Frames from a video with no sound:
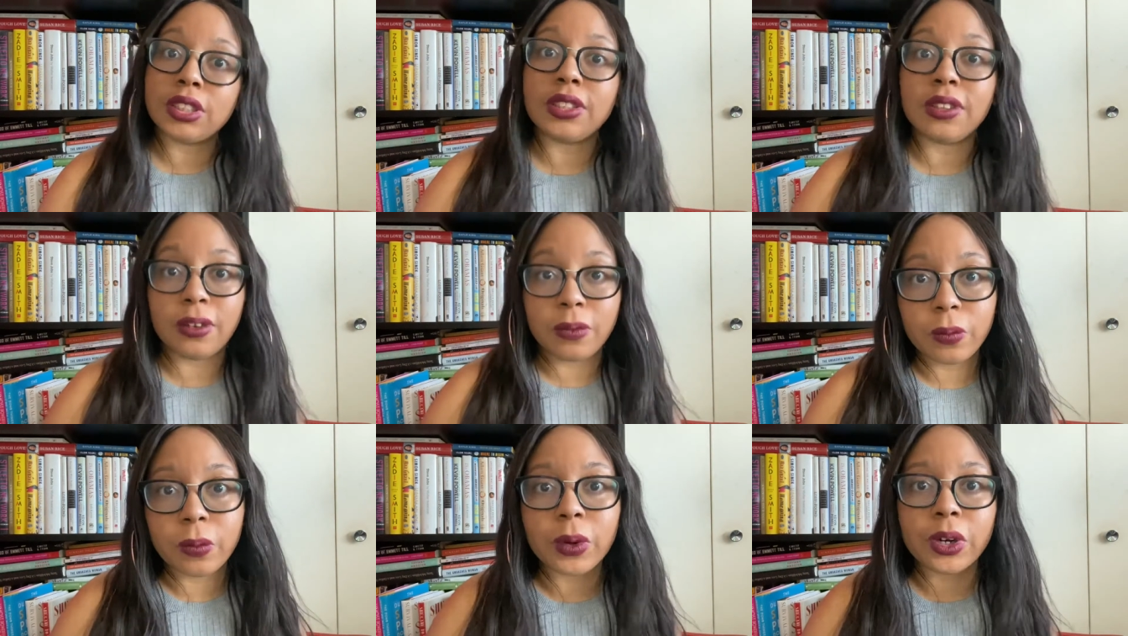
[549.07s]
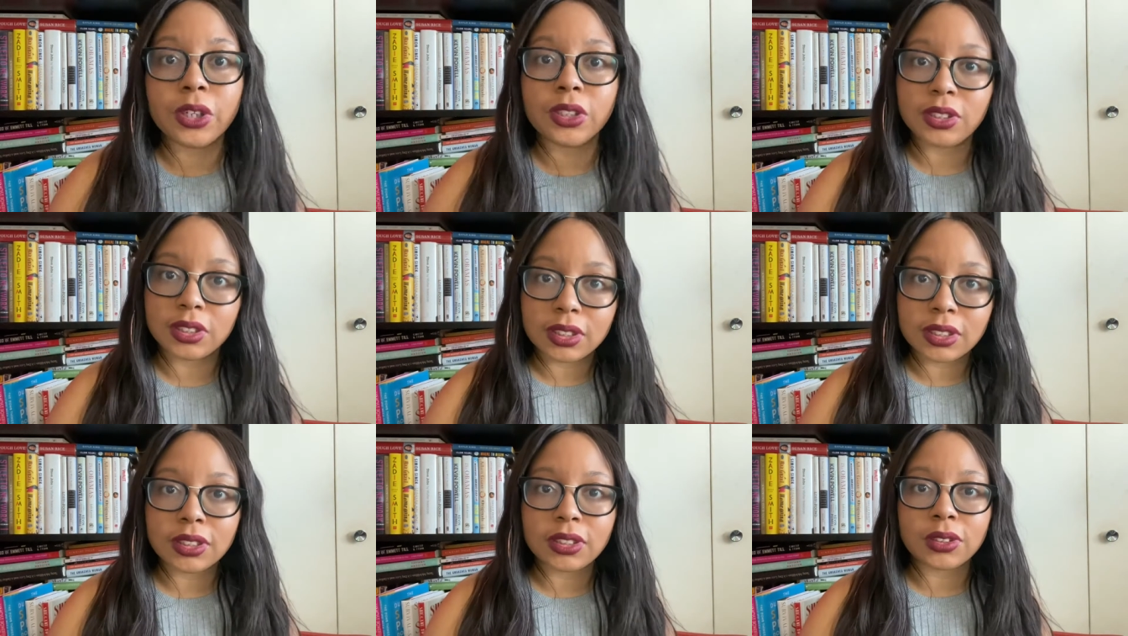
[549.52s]
enough word
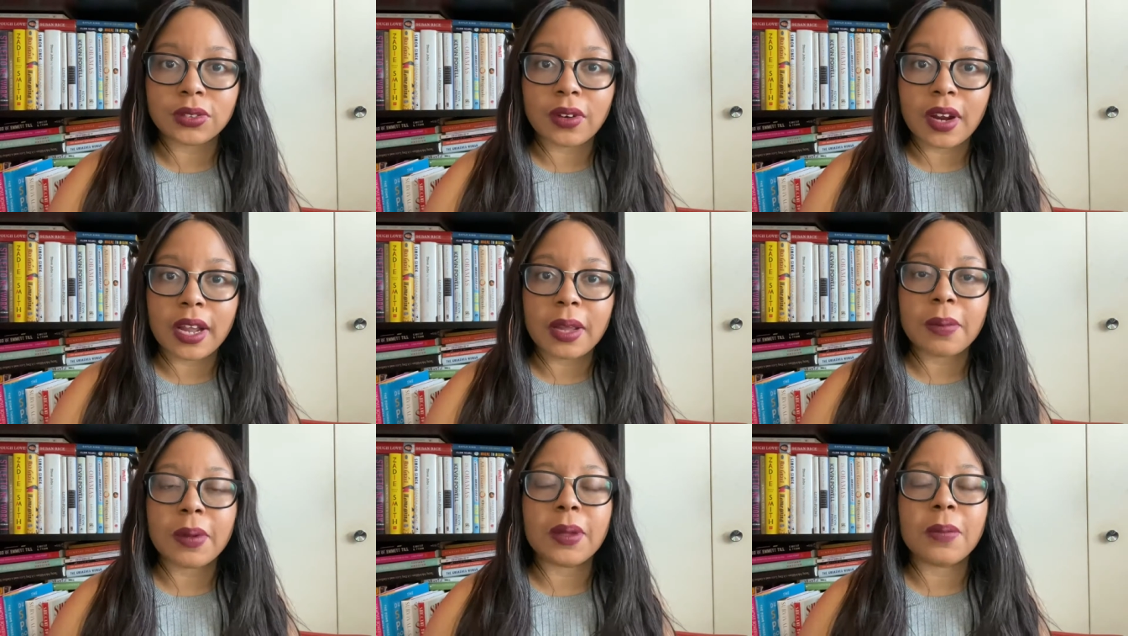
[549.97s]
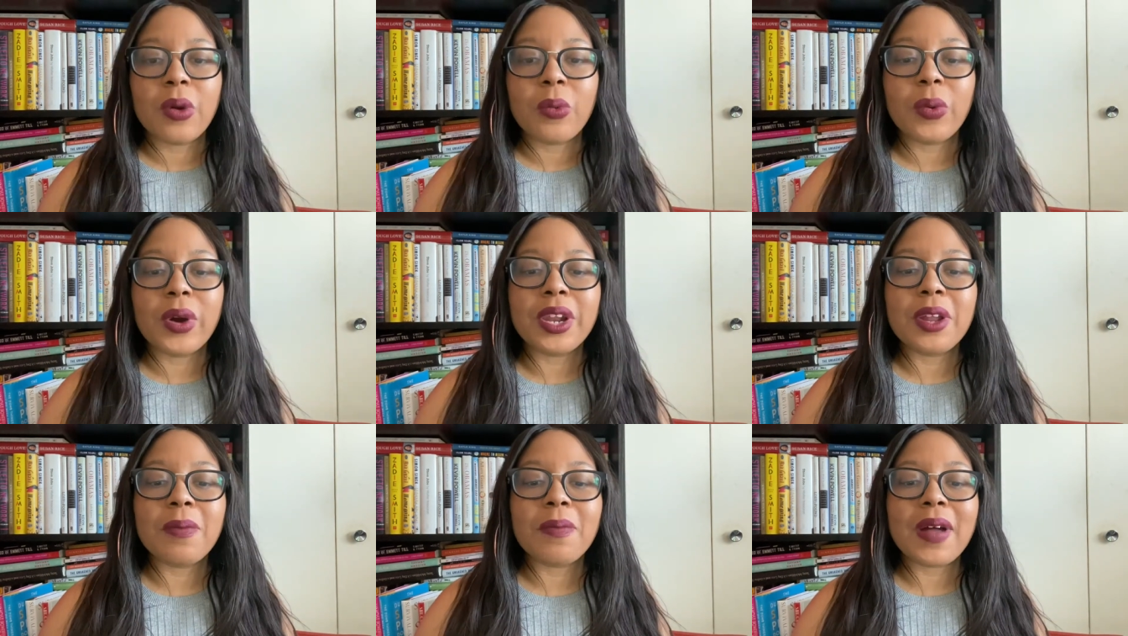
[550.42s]
to describe it
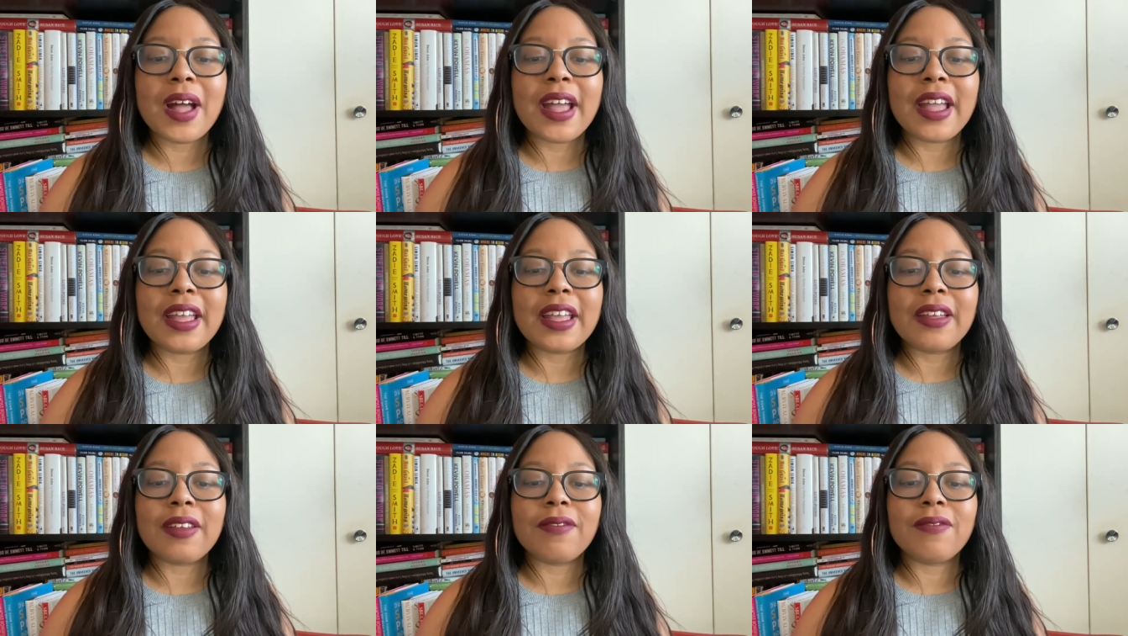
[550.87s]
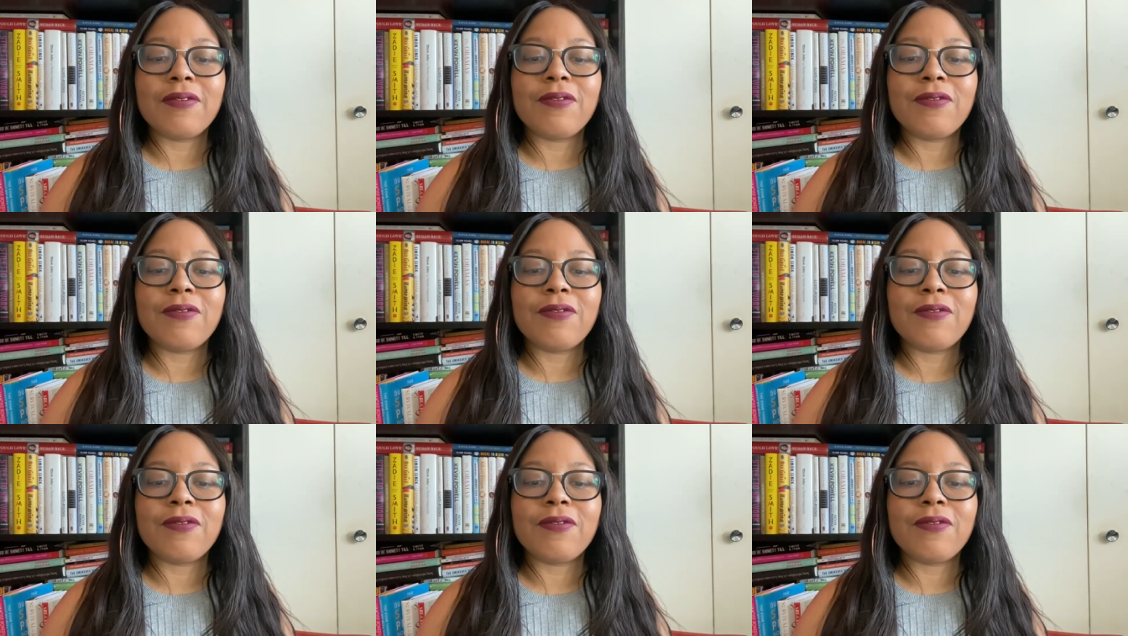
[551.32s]
one of my